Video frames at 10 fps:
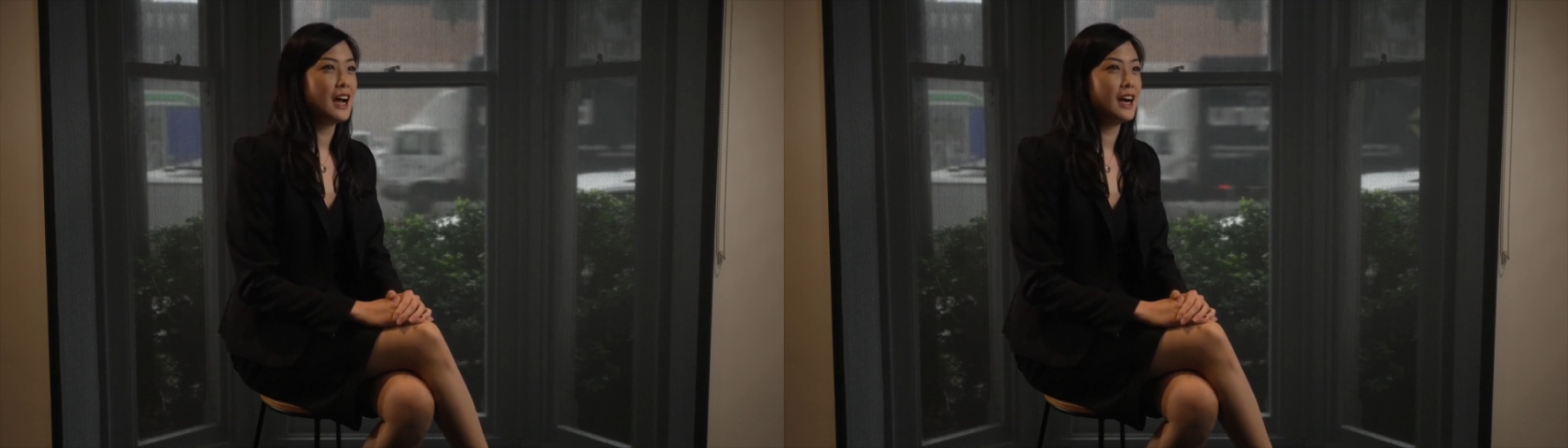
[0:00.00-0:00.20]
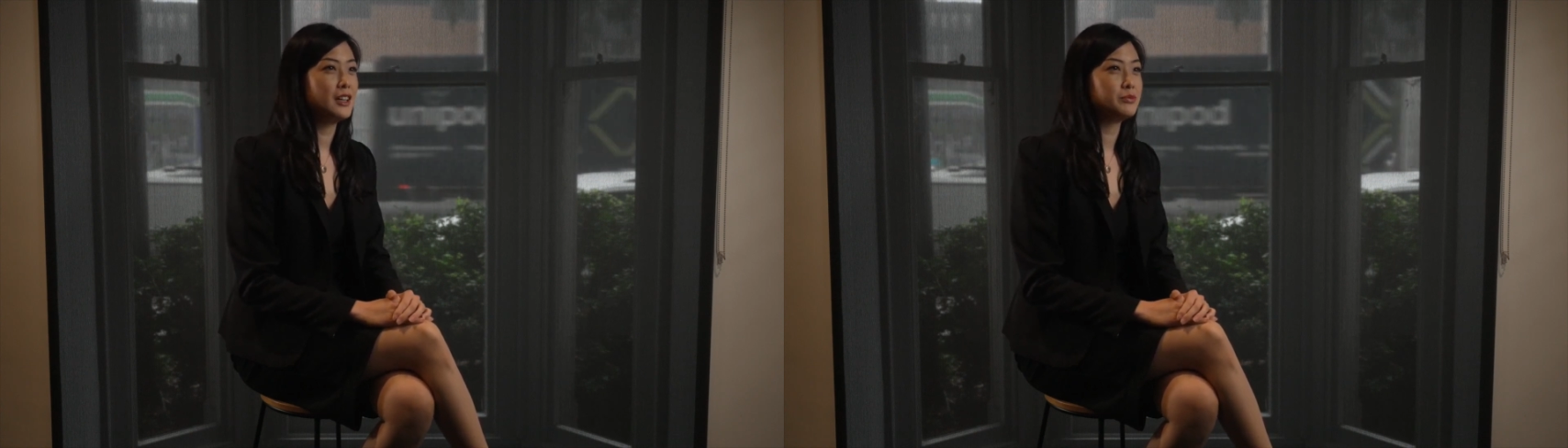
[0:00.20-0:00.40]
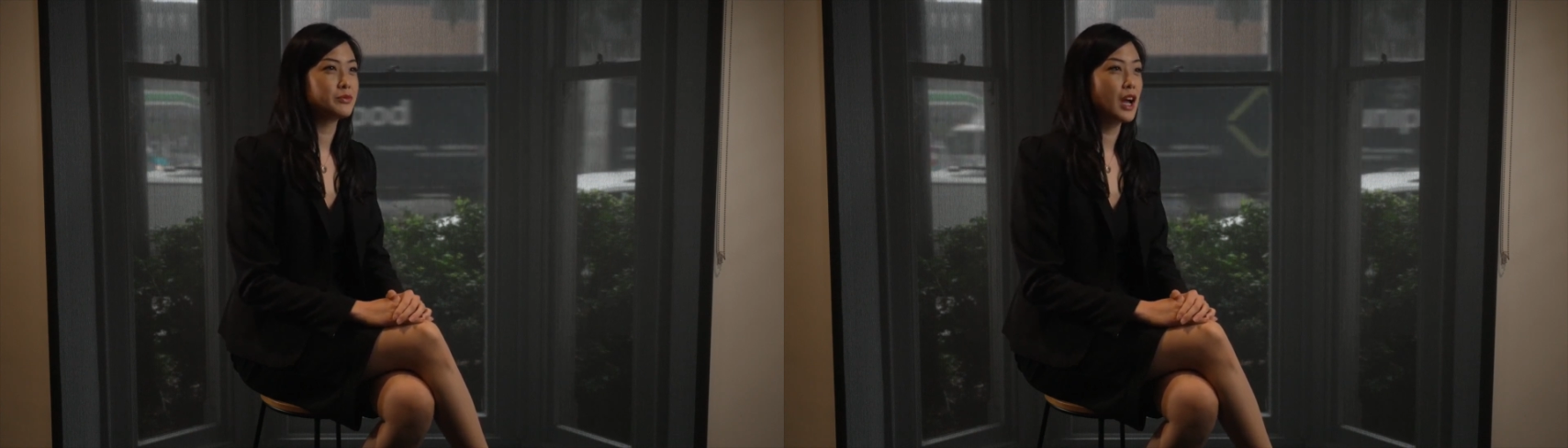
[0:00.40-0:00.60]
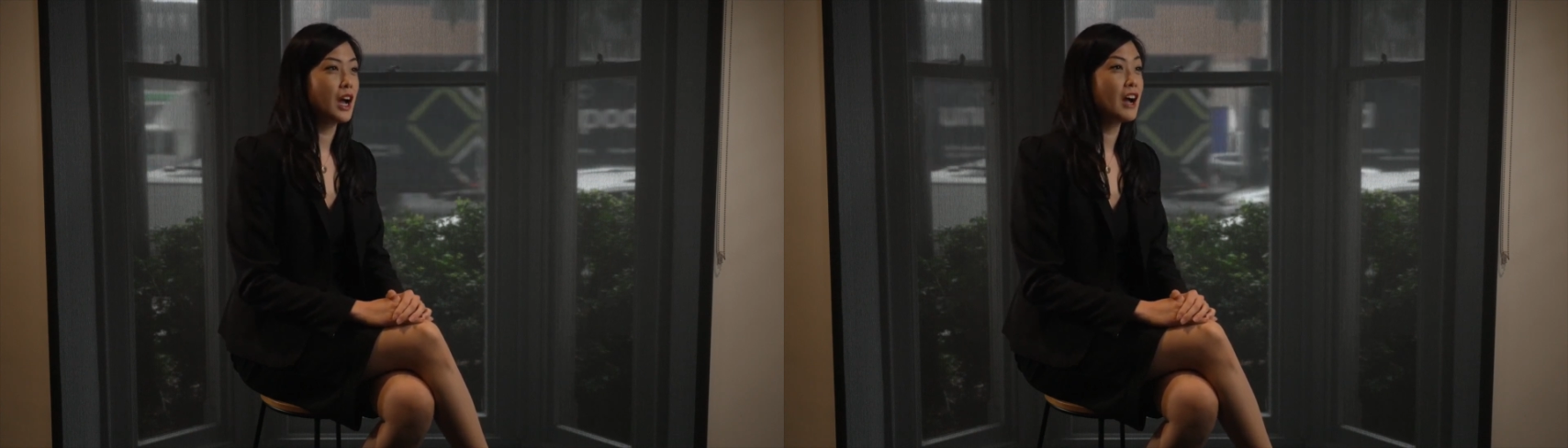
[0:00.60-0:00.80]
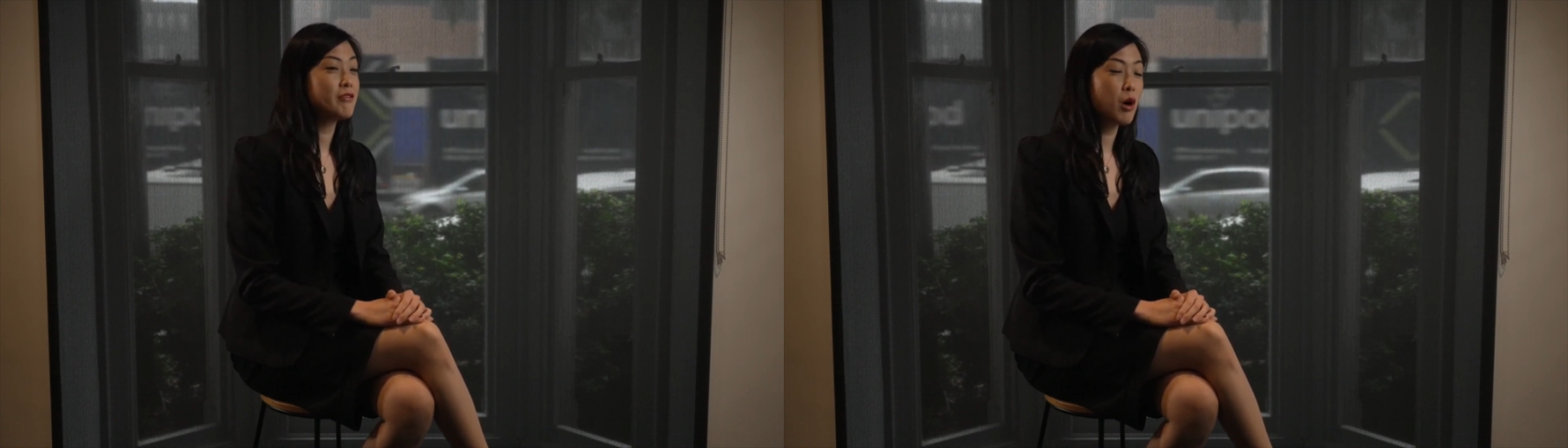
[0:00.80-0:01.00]
I
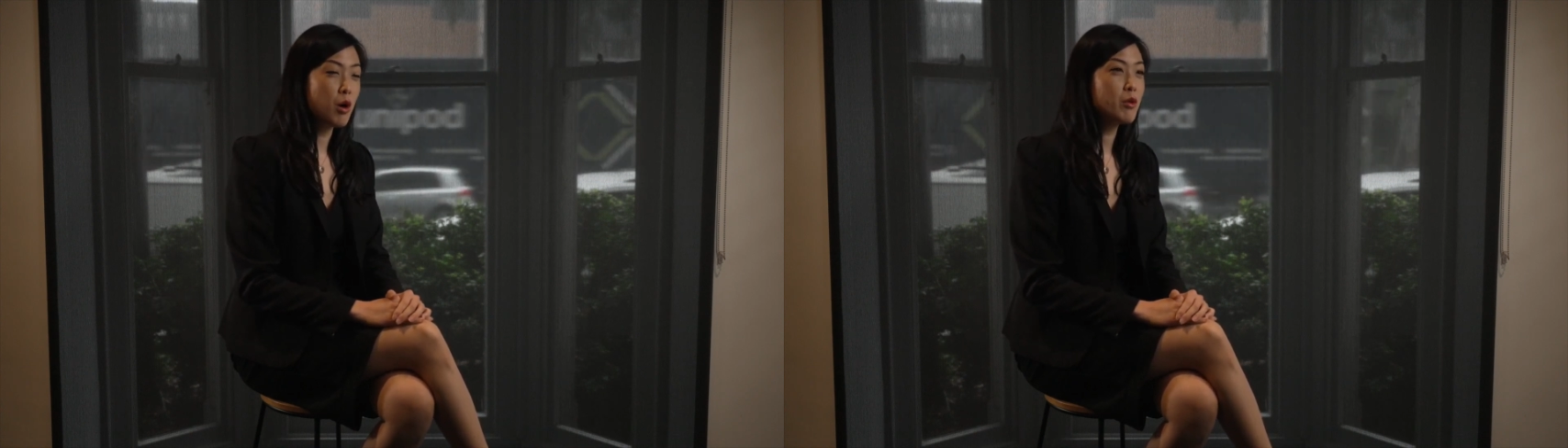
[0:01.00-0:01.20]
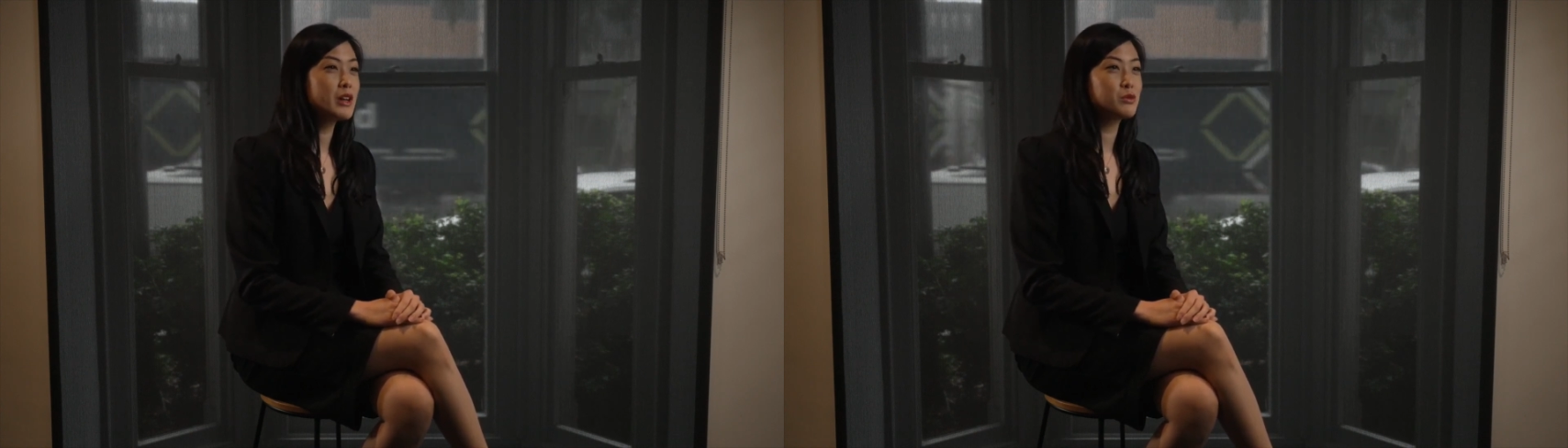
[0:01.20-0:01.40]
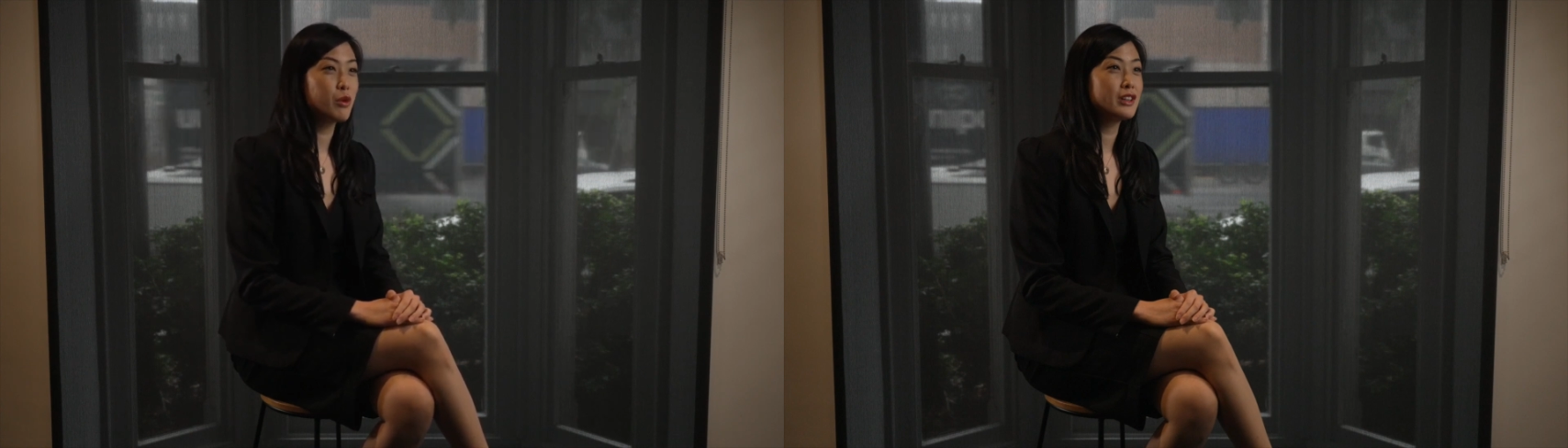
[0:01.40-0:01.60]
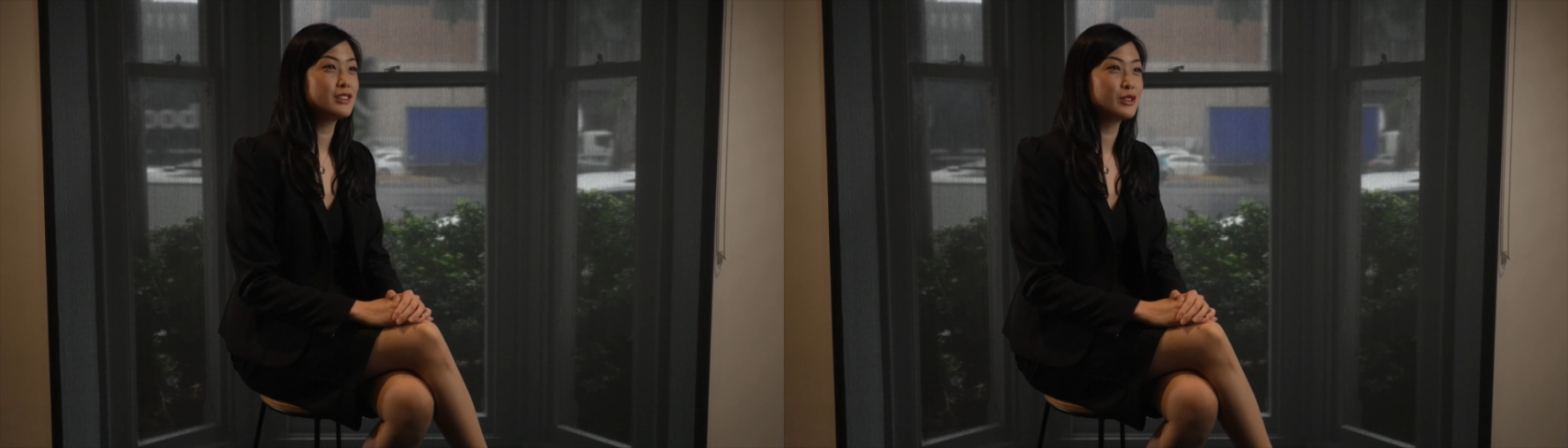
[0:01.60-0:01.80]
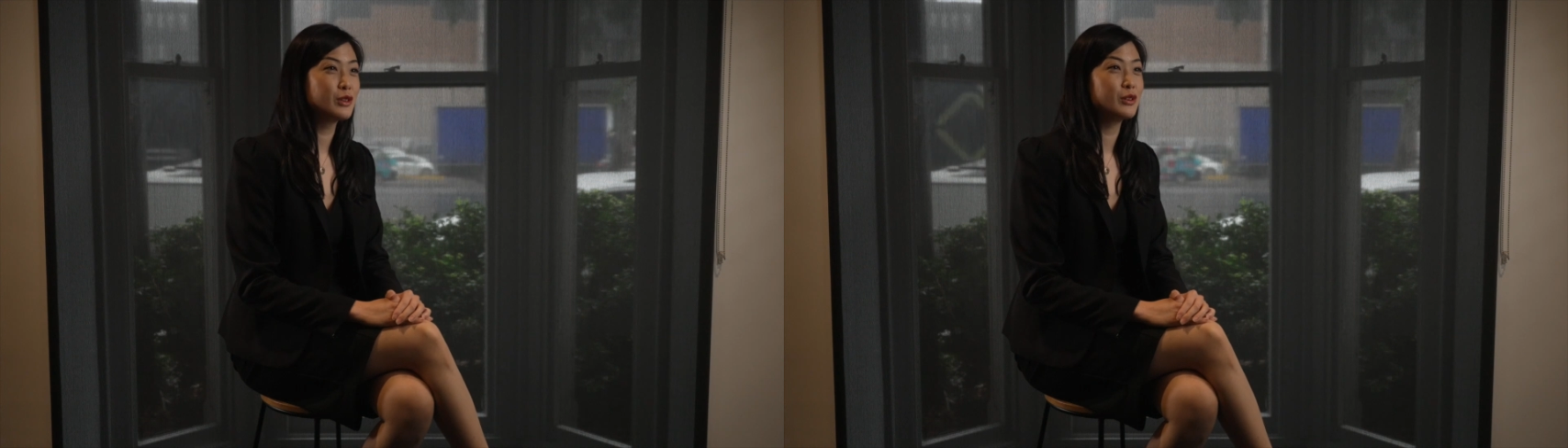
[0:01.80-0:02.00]
have always
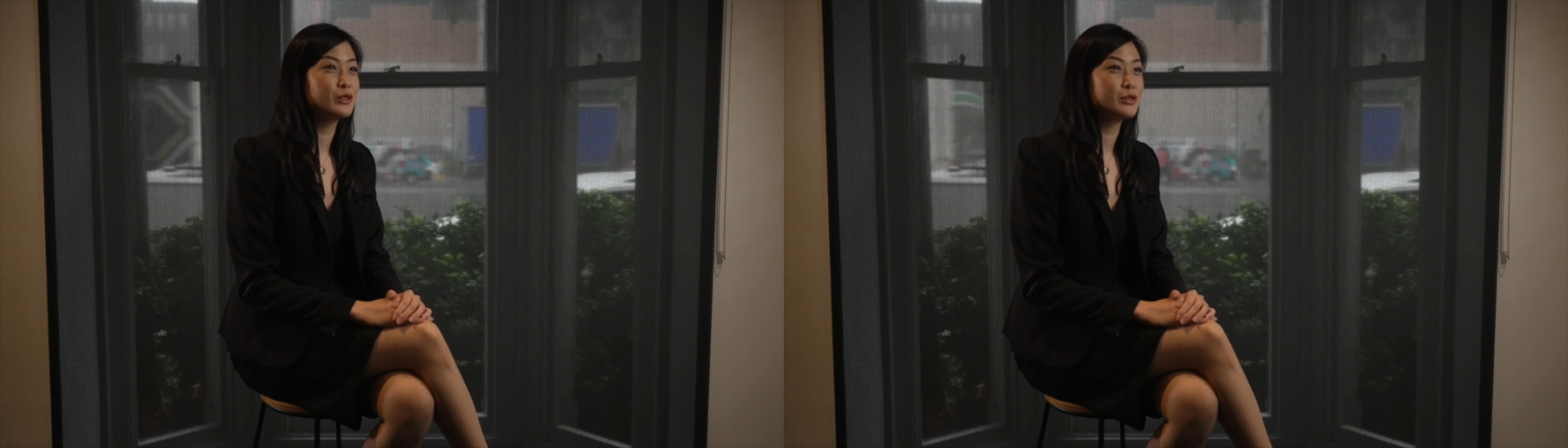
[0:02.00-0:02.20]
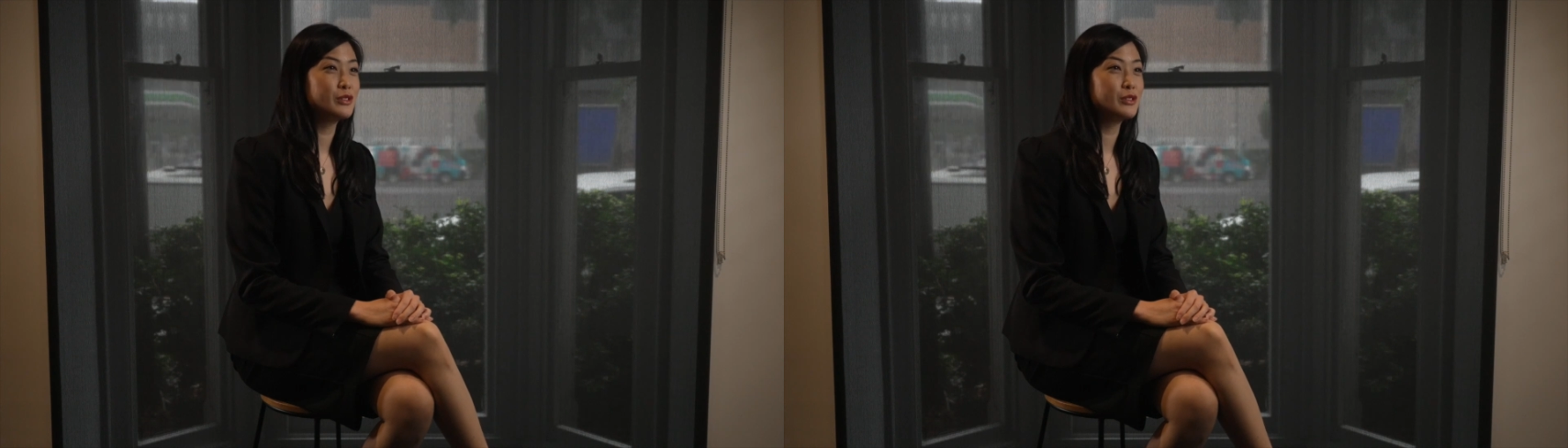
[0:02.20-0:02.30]
wanted to go to